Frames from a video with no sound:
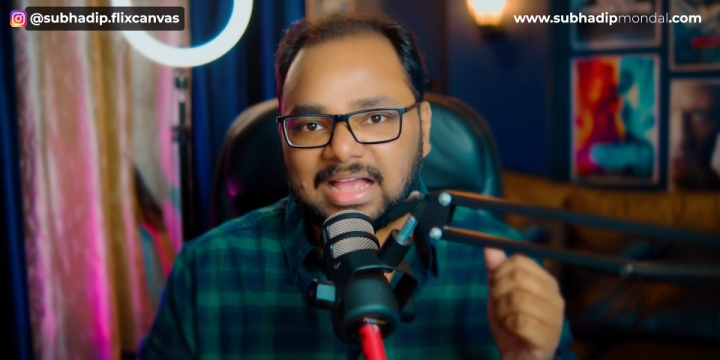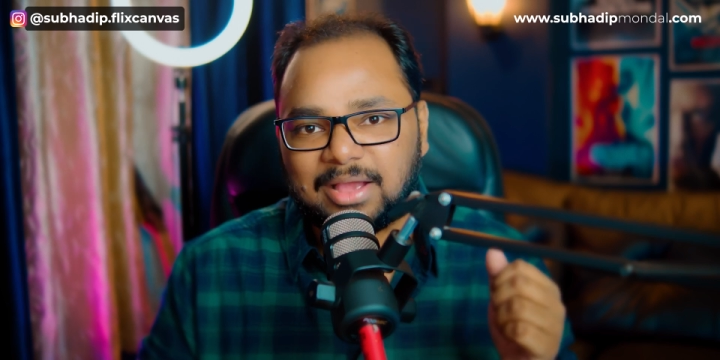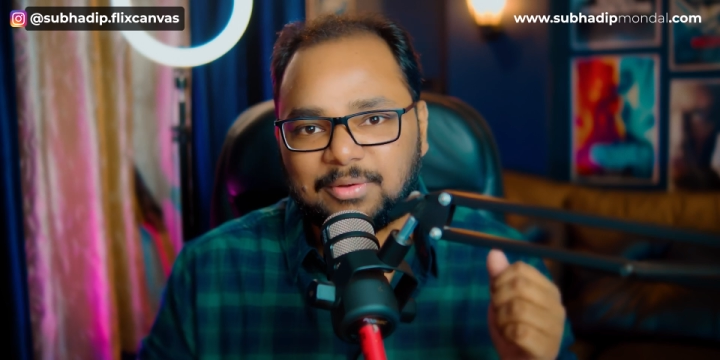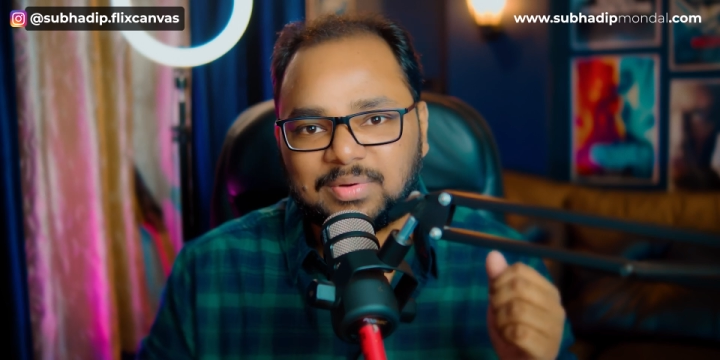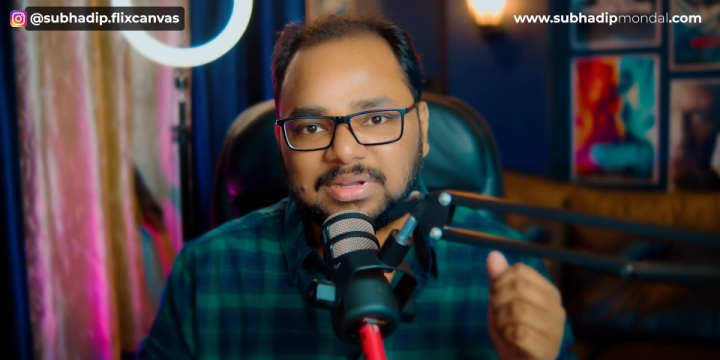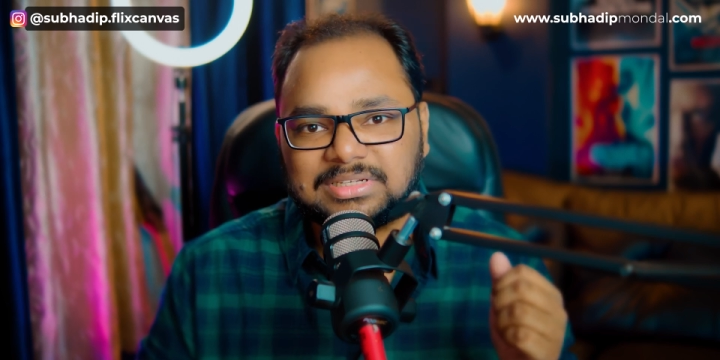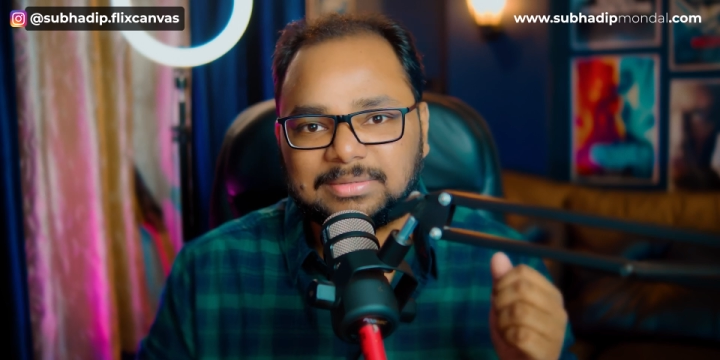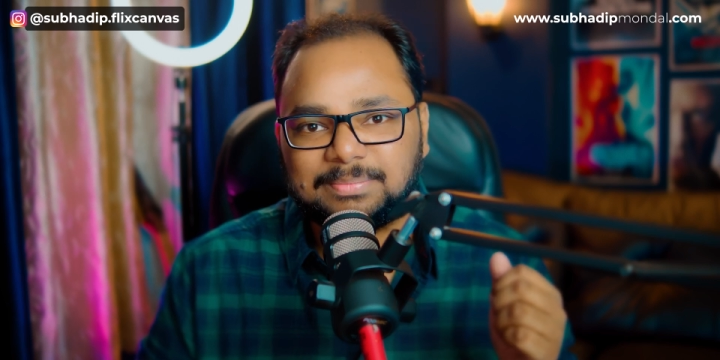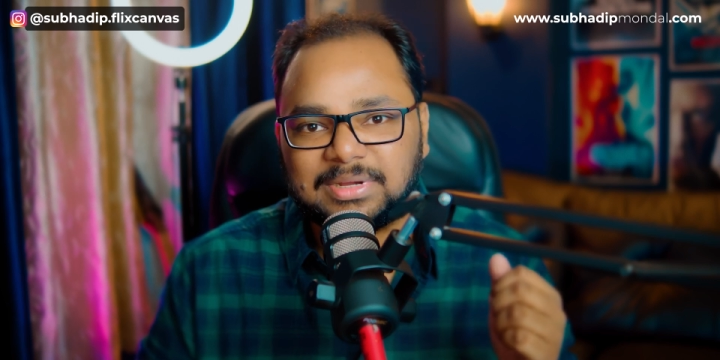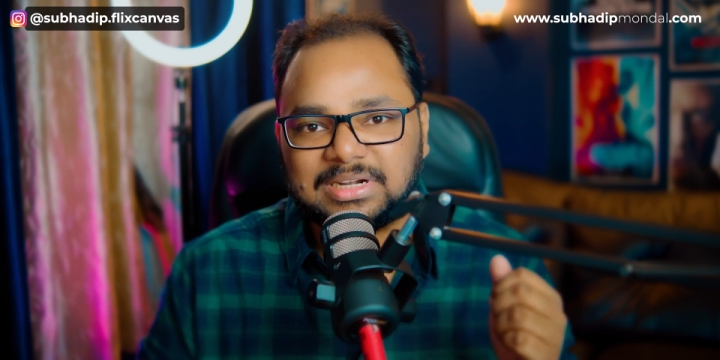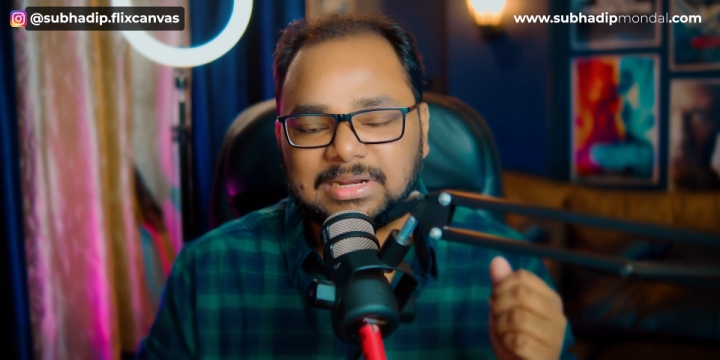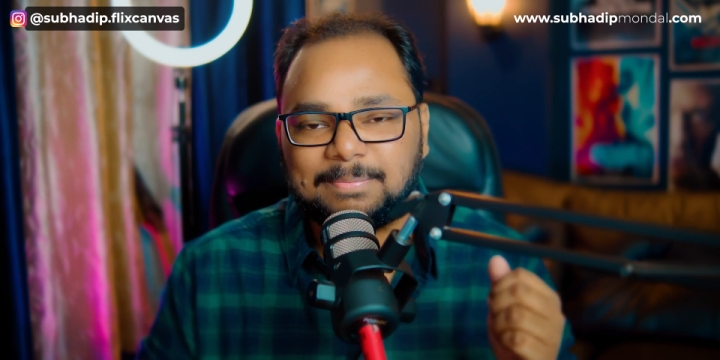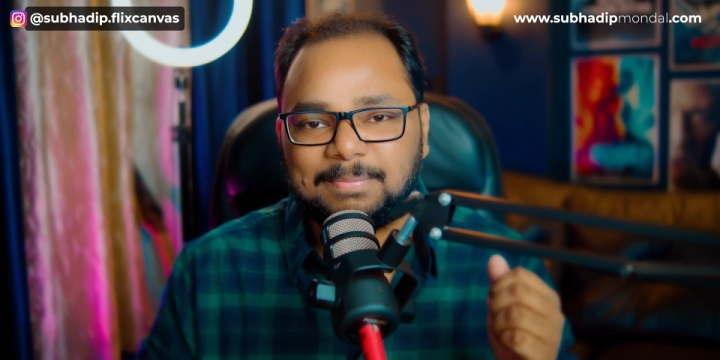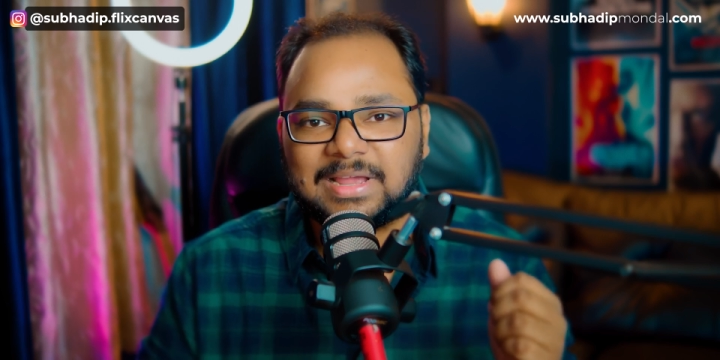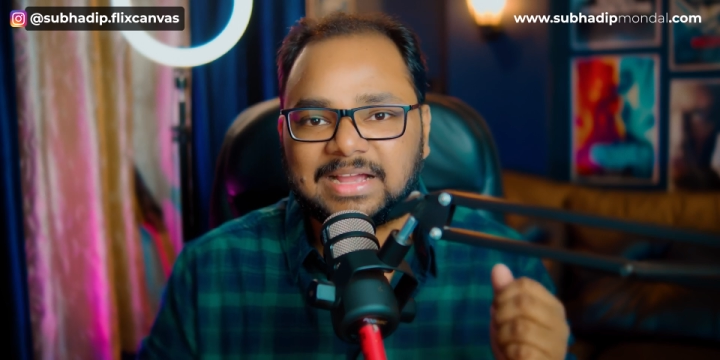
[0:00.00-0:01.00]
I Wanted
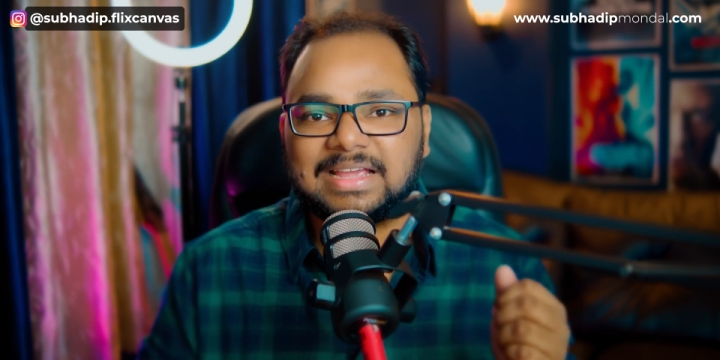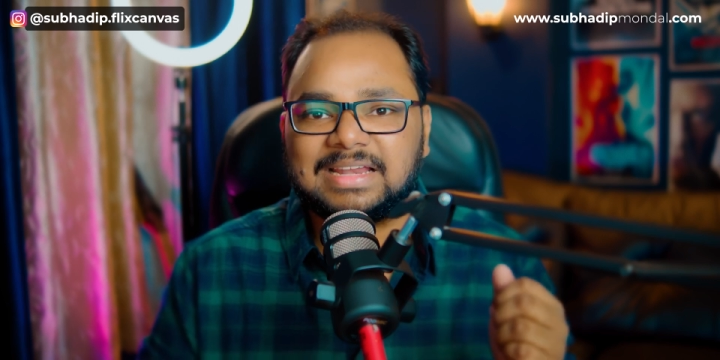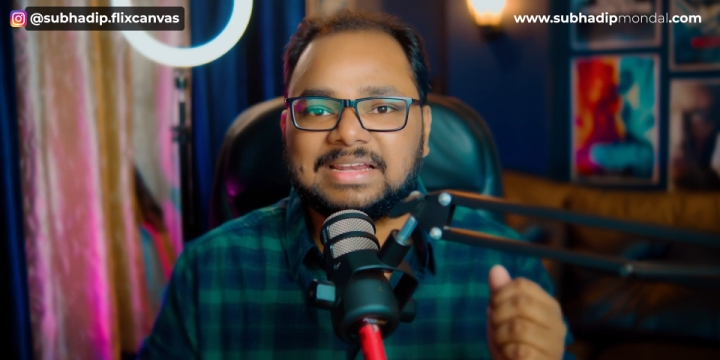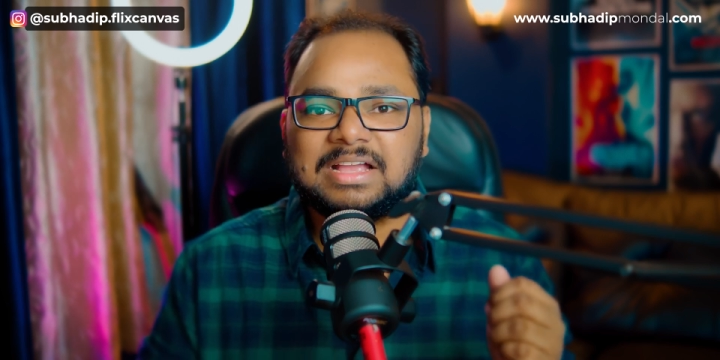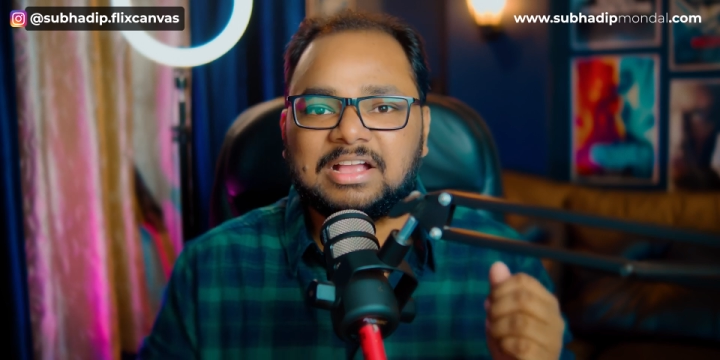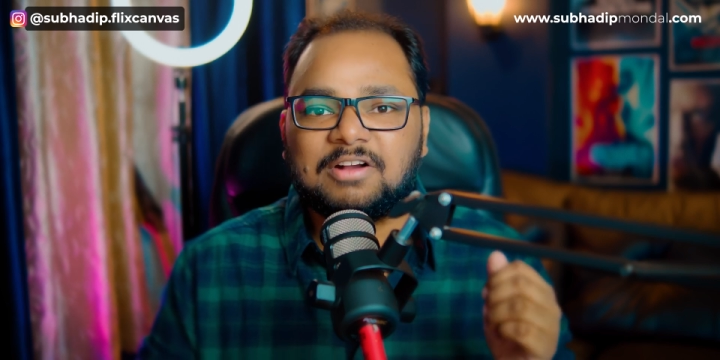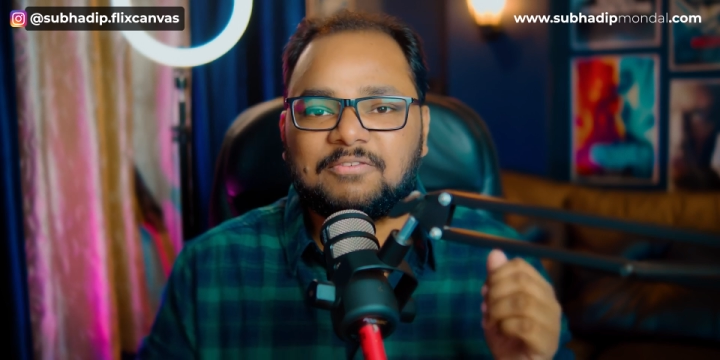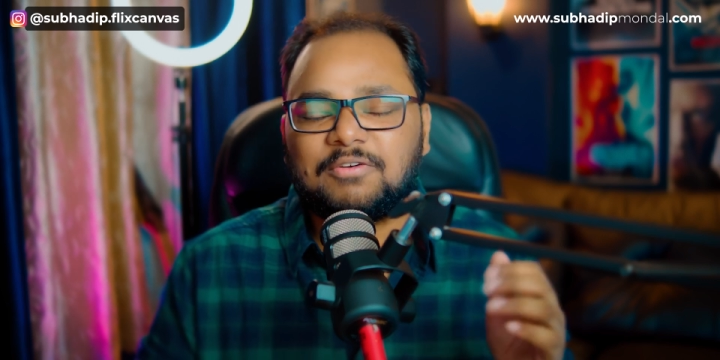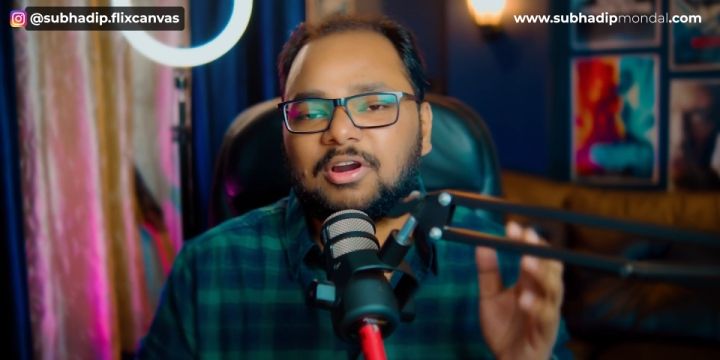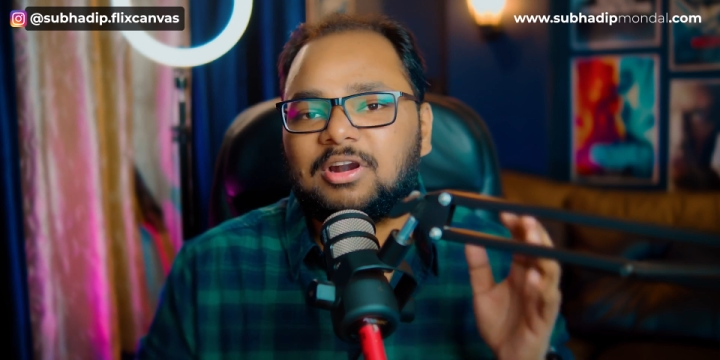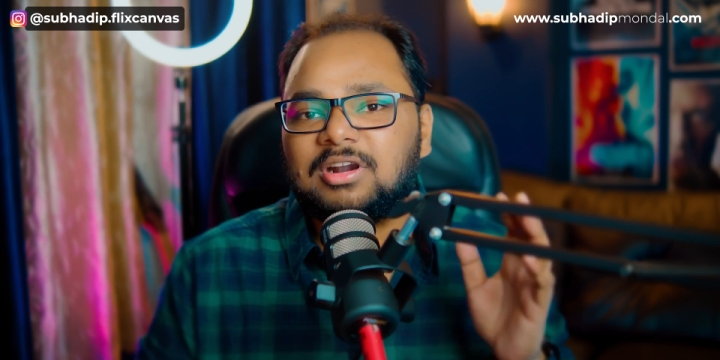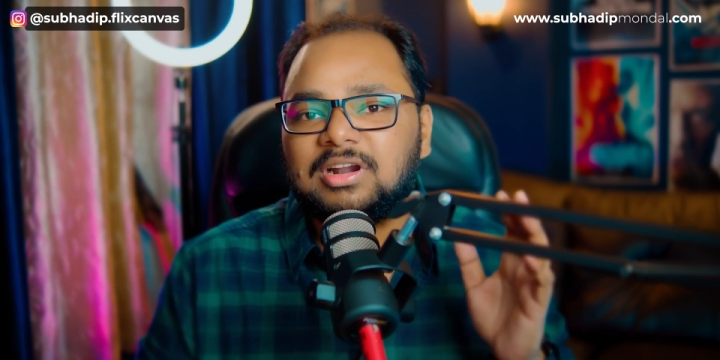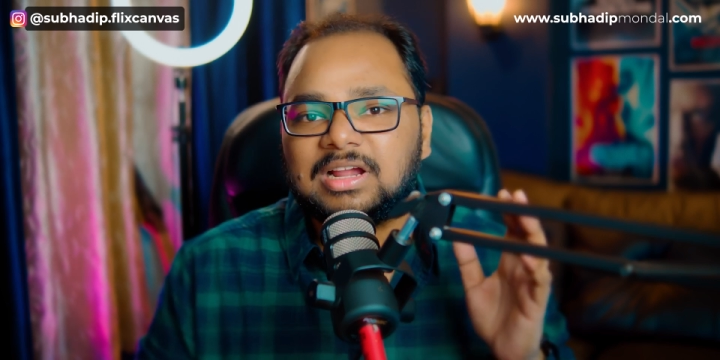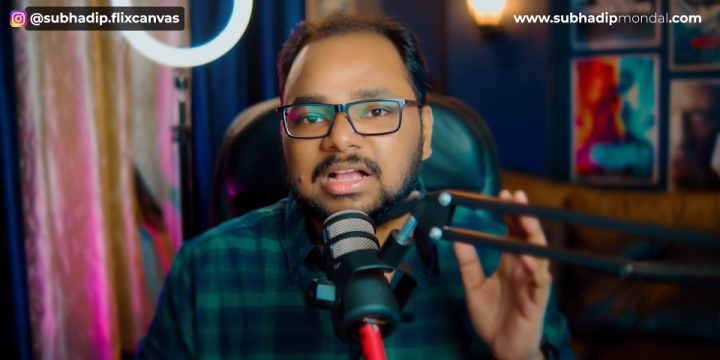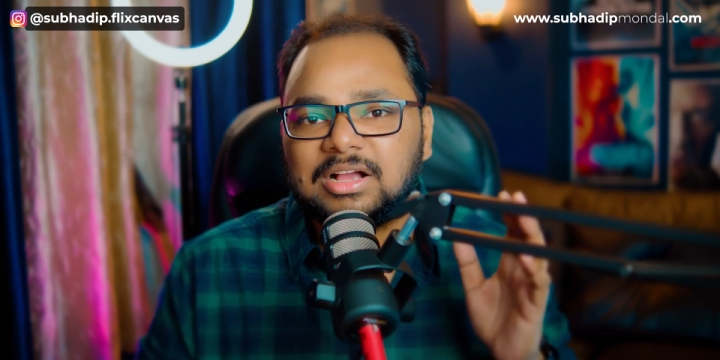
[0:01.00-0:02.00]
bundle plugin
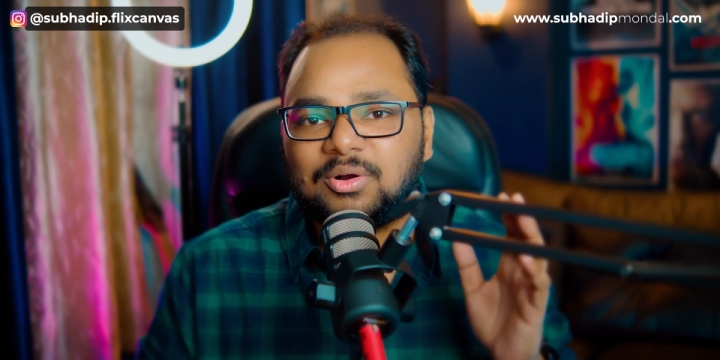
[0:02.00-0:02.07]
for